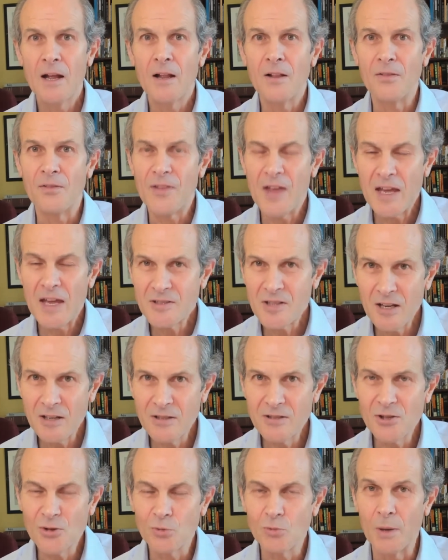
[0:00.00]
They
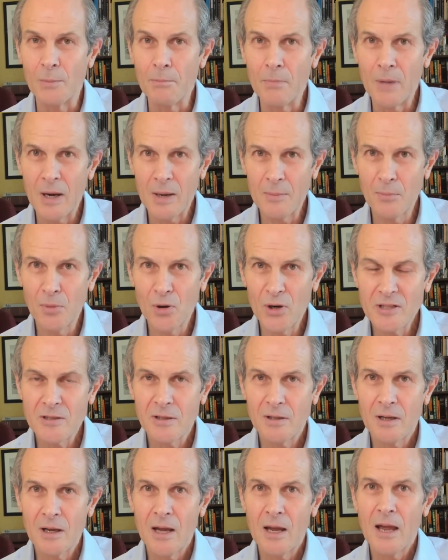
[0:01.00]
tend to remember it,
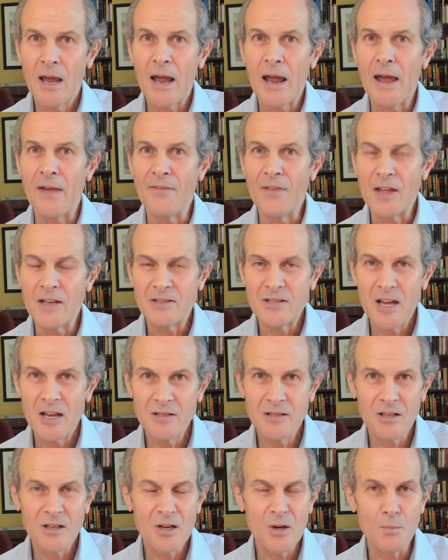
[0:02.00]
and they
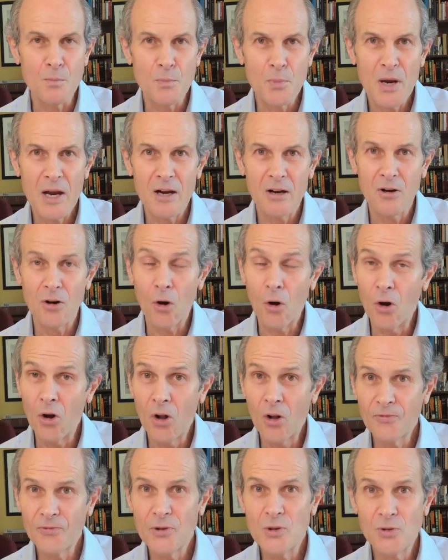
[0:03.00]
tend to compare
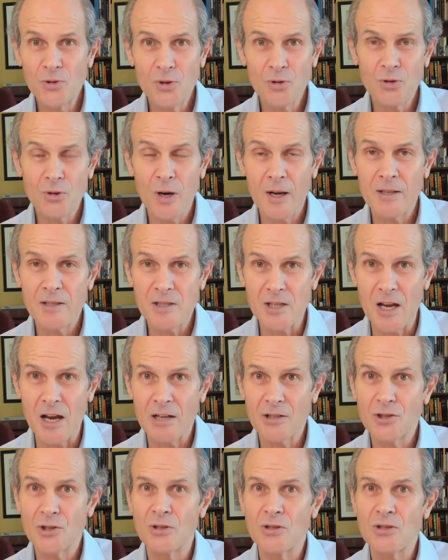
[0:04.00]
all future
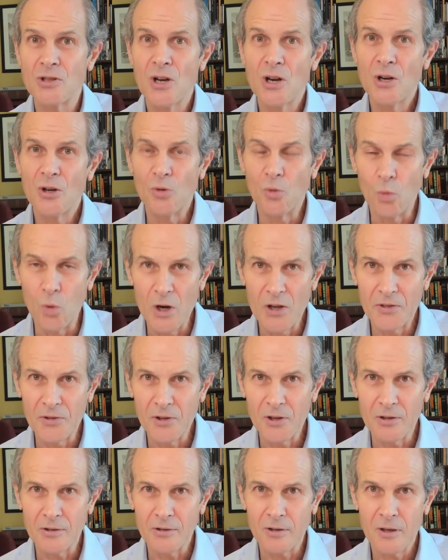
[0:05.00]
transactions with
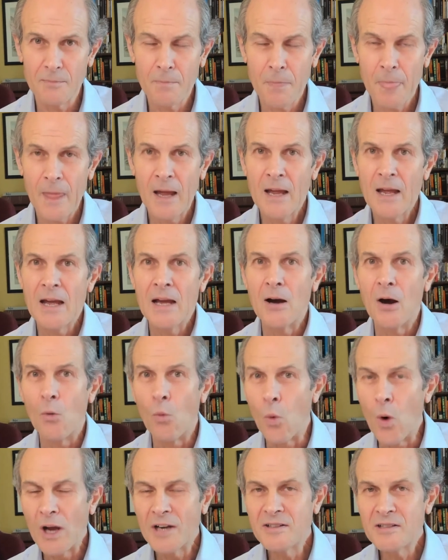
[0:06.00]
it.
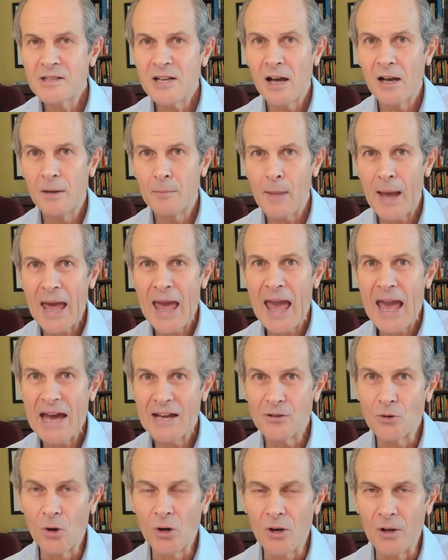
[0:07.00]
One-time
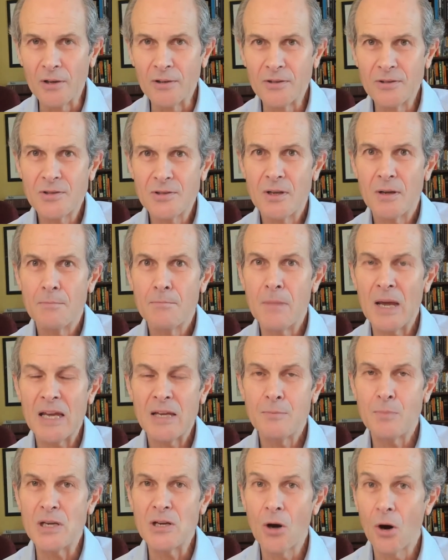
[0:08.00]
add-ons
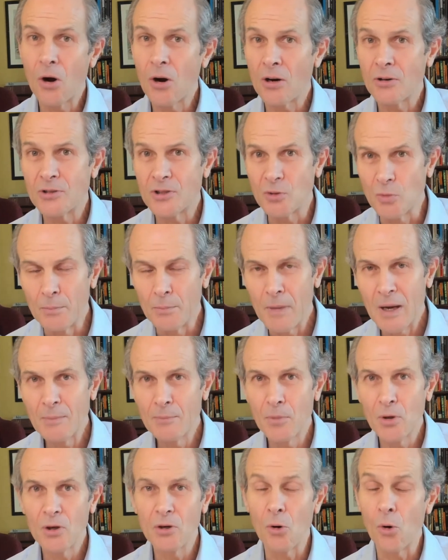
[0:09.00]
may be hard to
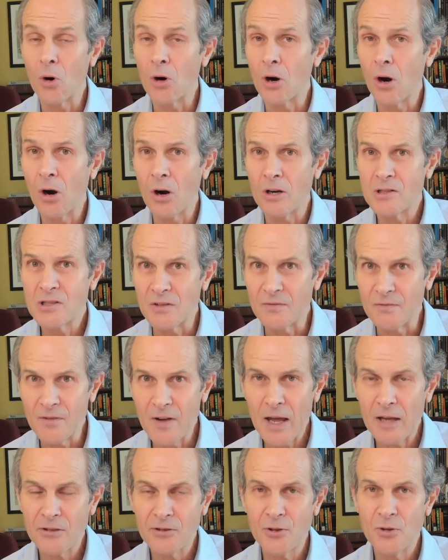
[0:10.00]
remember or hard to
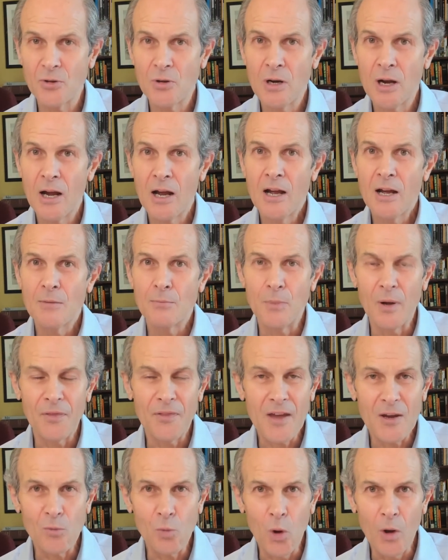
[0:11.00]
value,
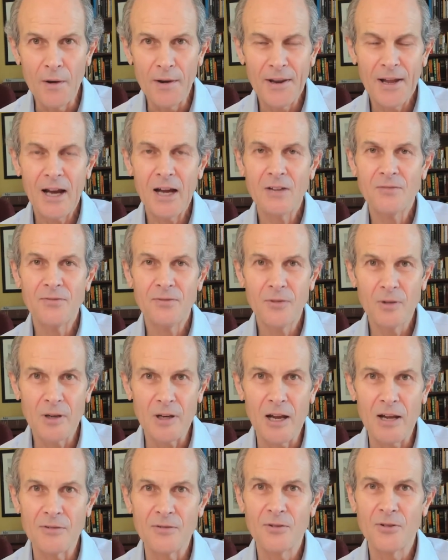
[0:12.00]
but they will not
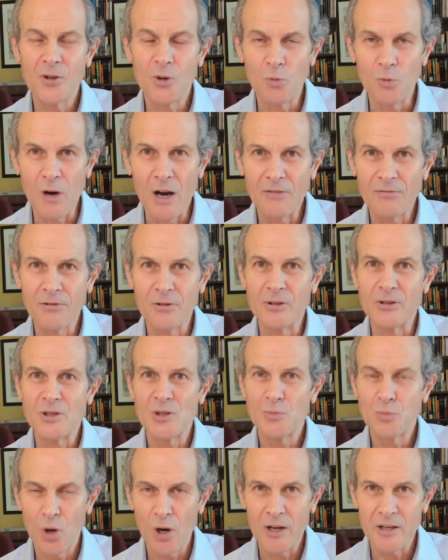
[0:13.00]
forget the
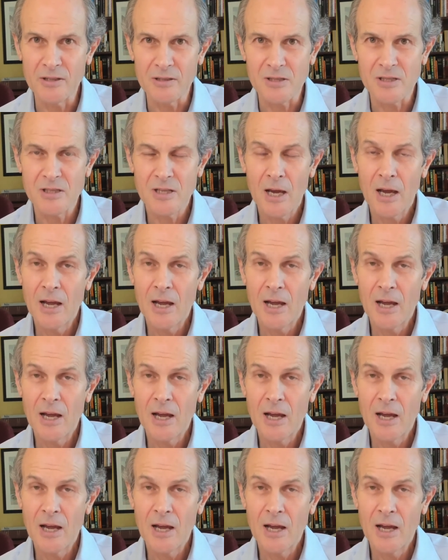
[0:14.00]
reference price.